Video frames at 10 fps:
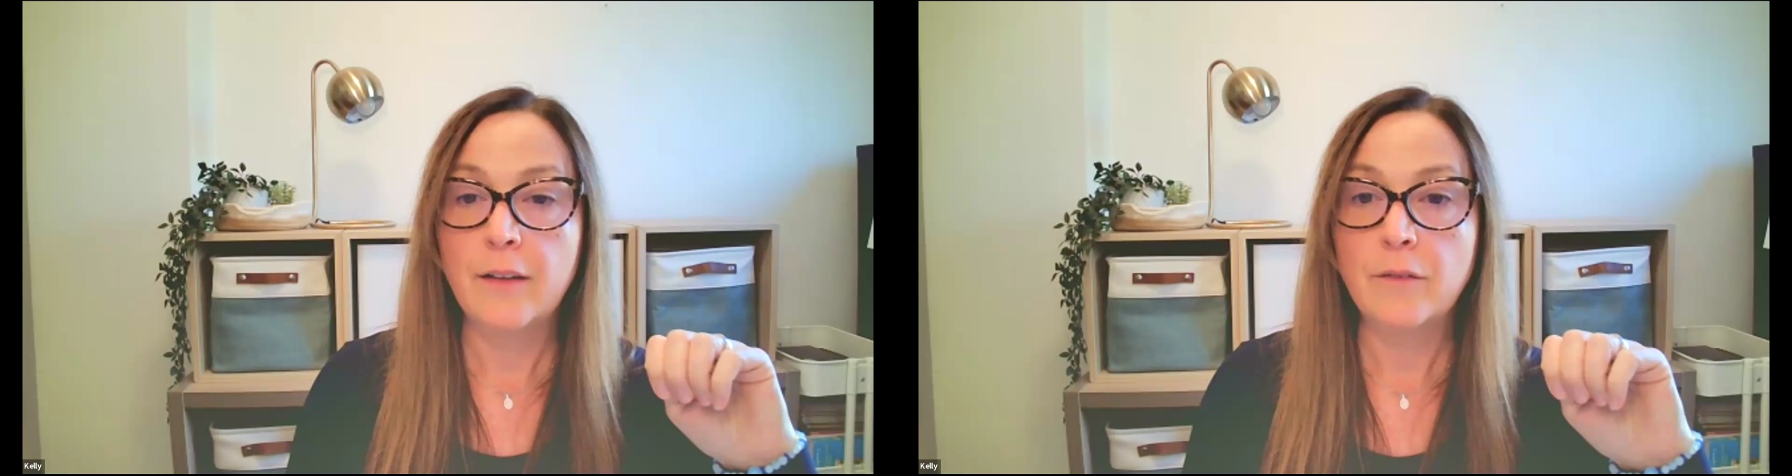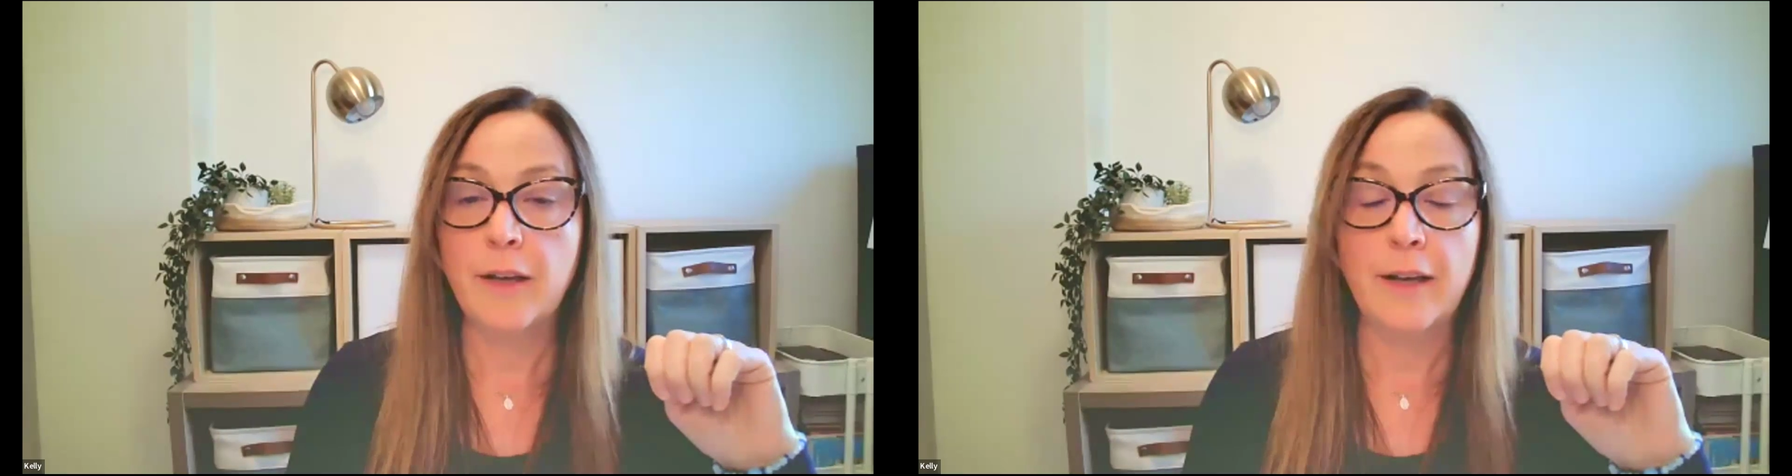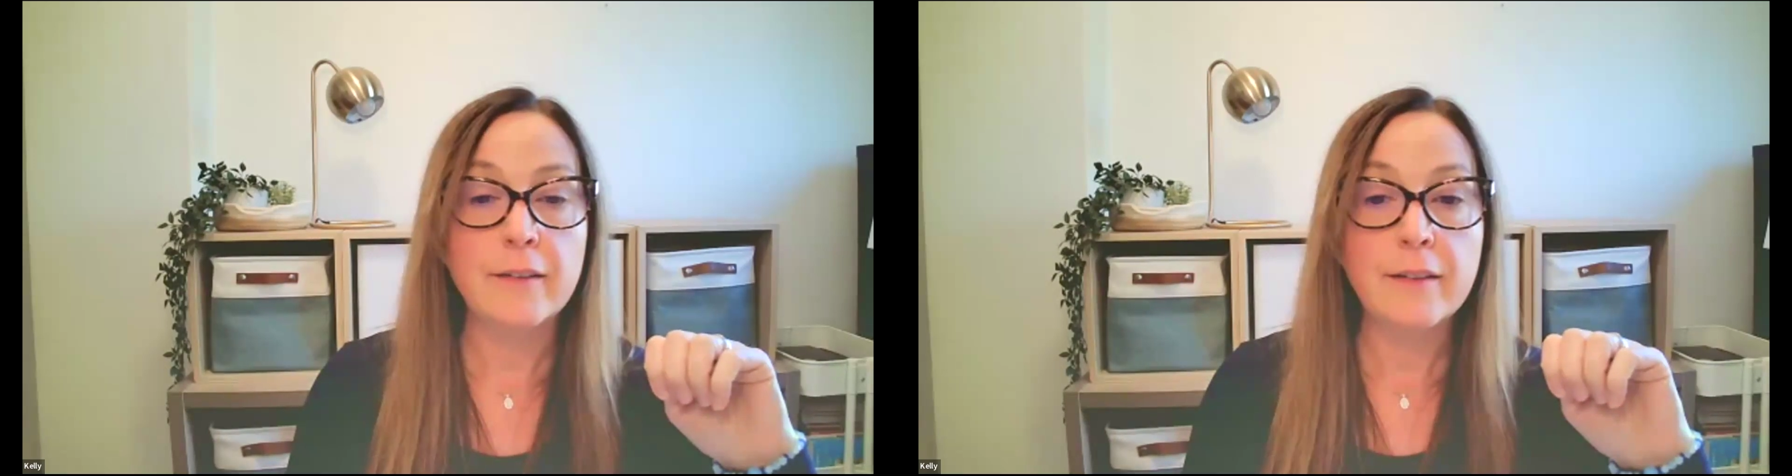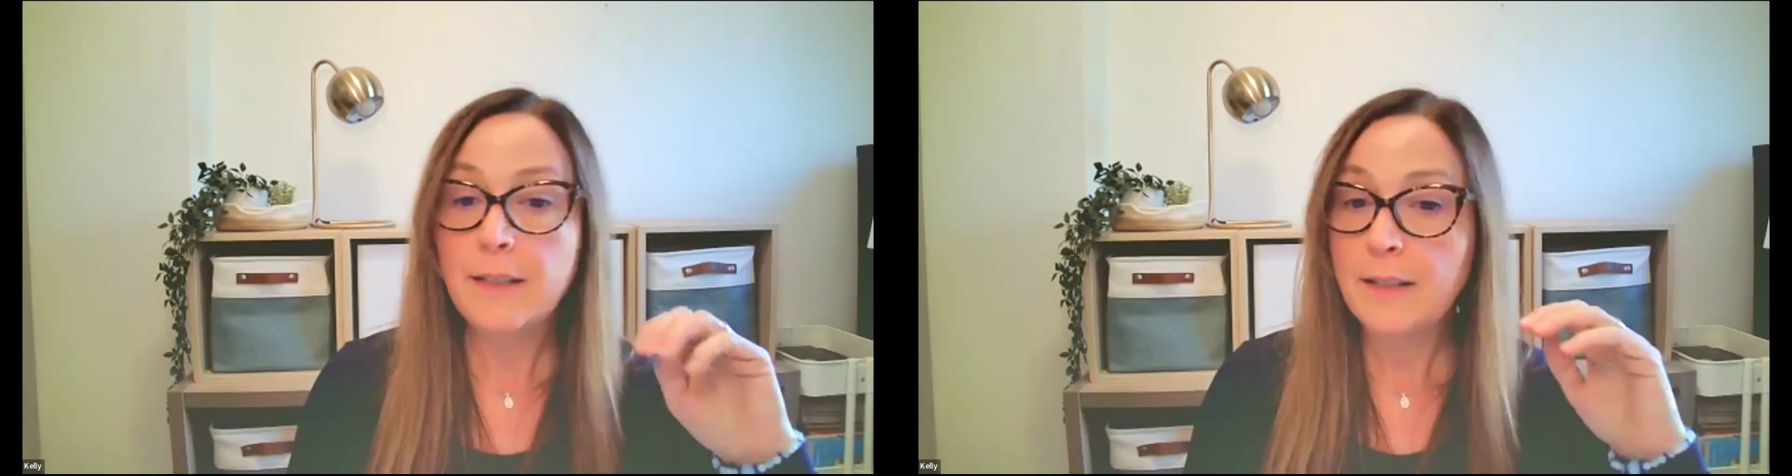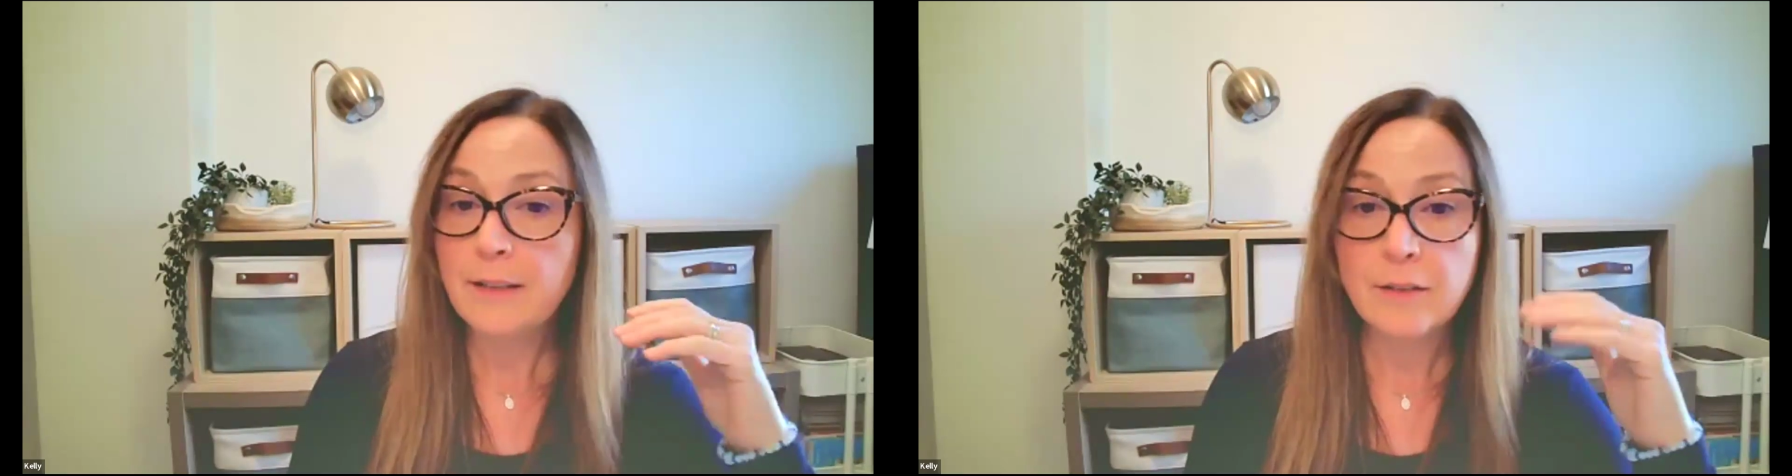I love that.
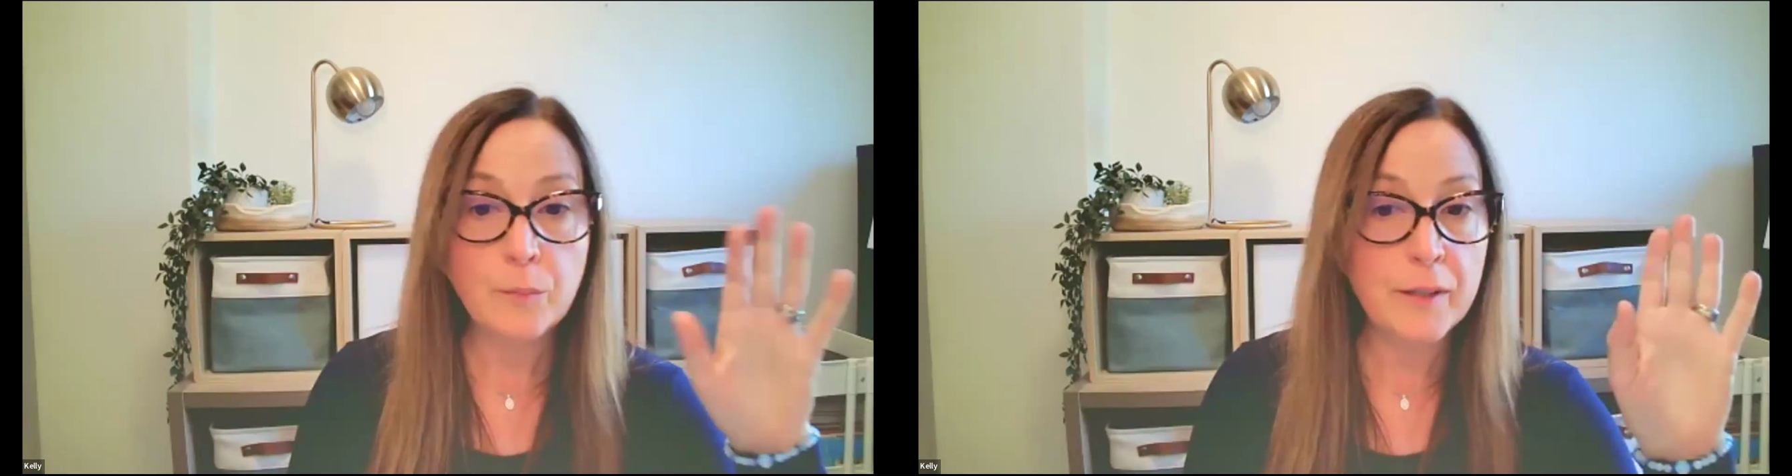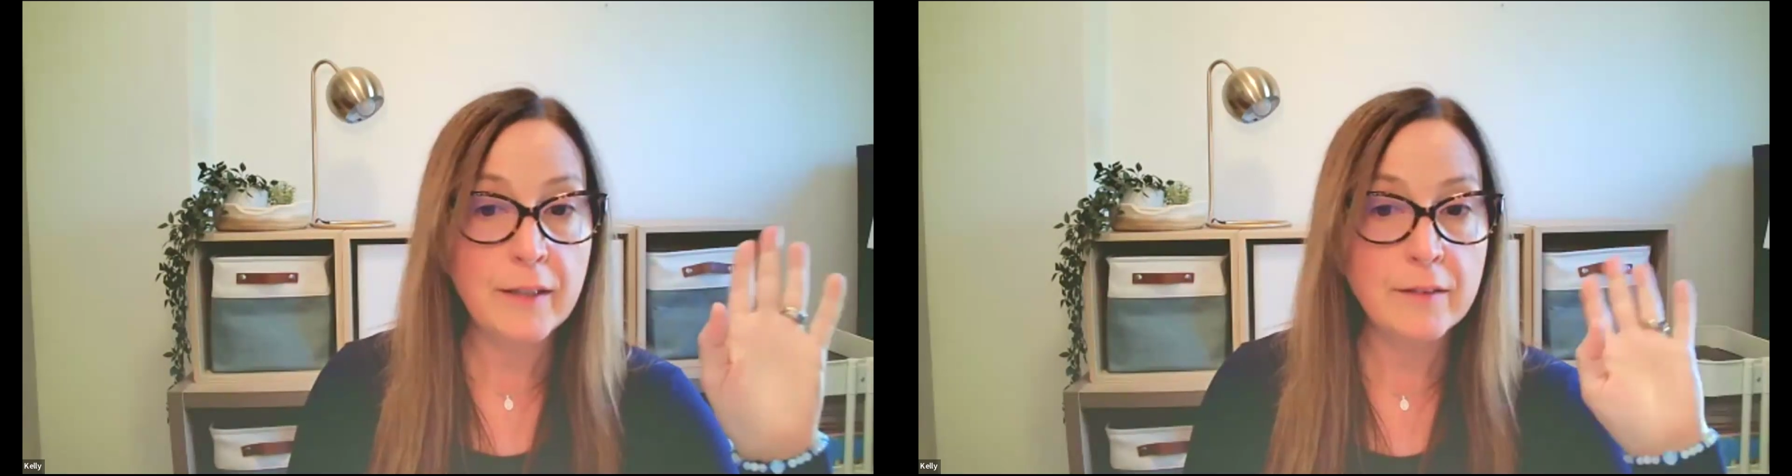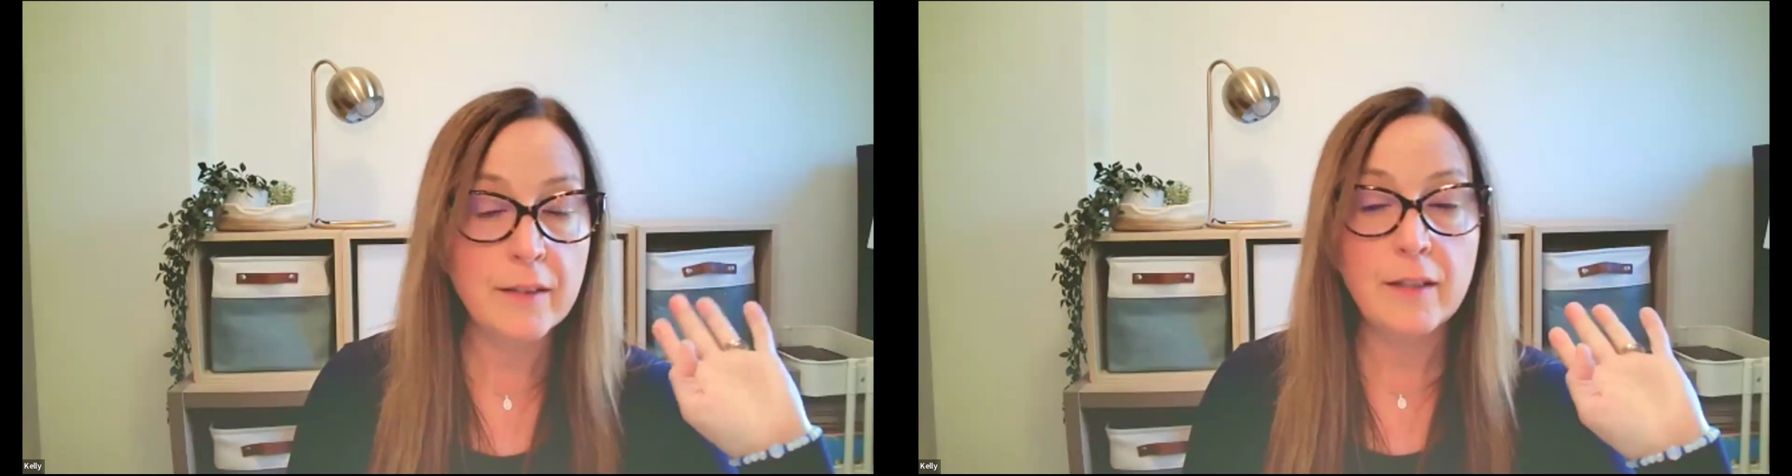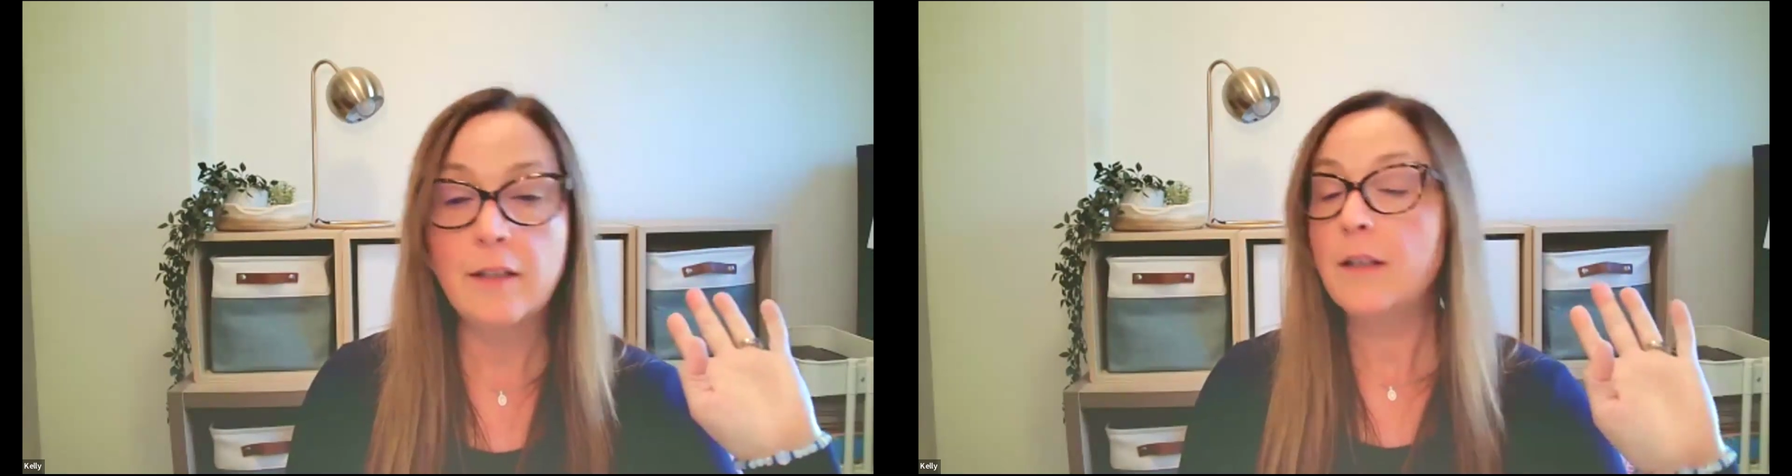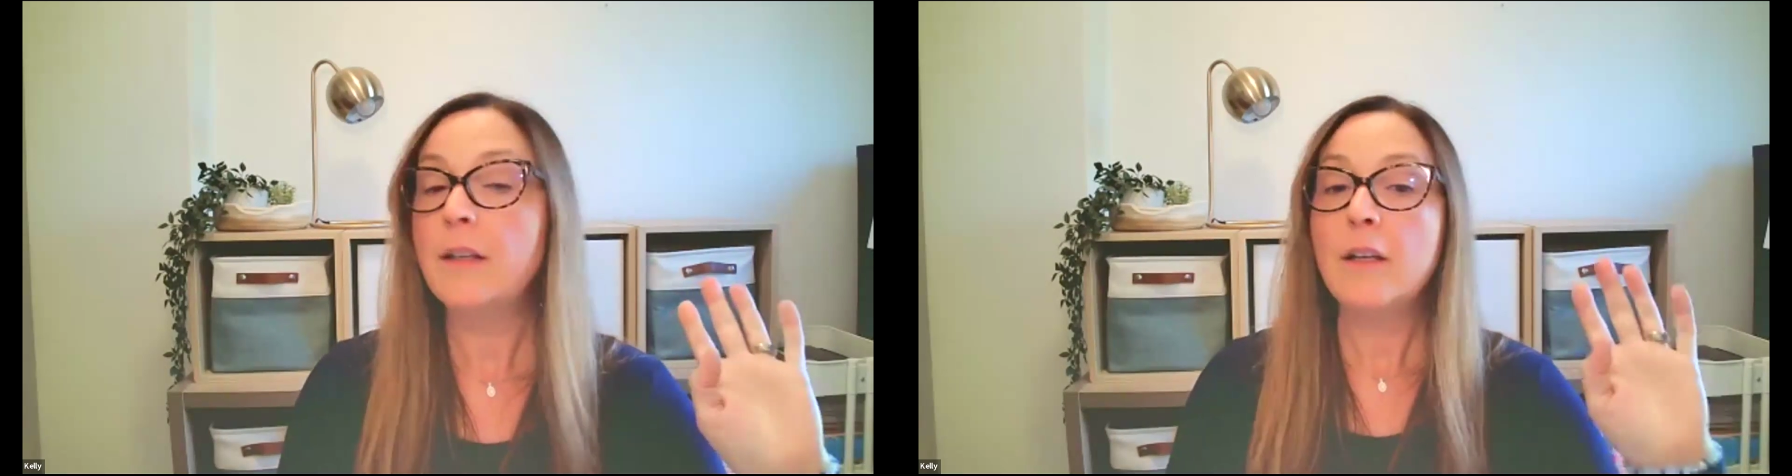Easy
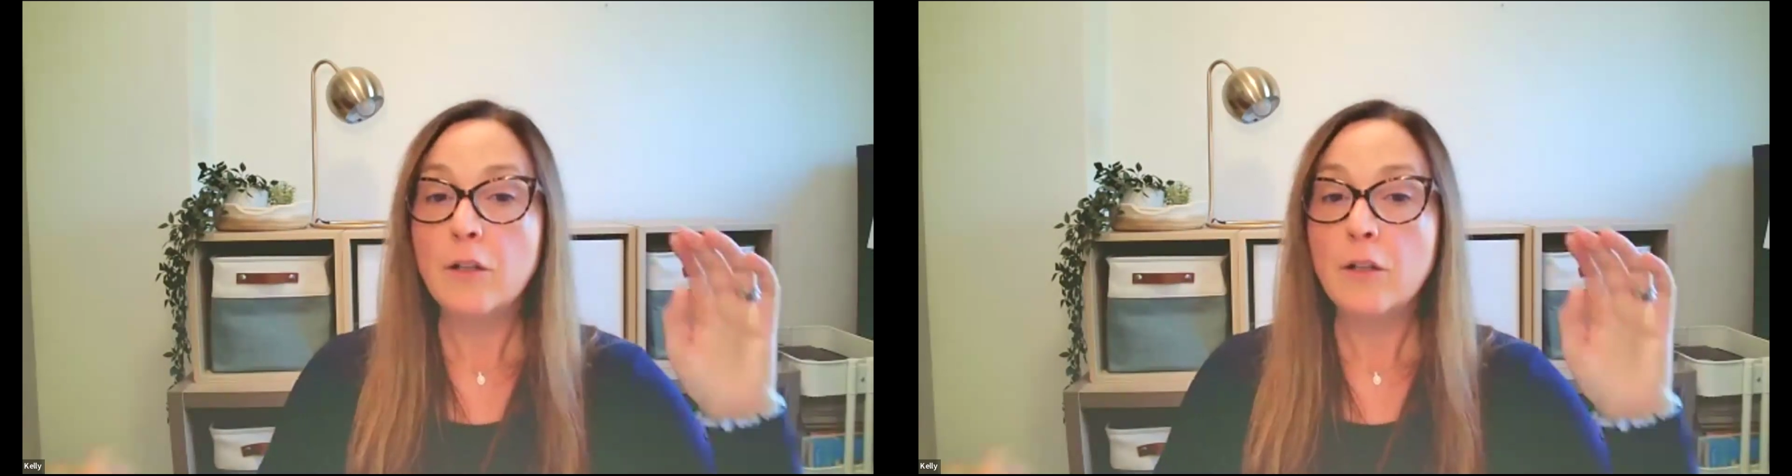peasy.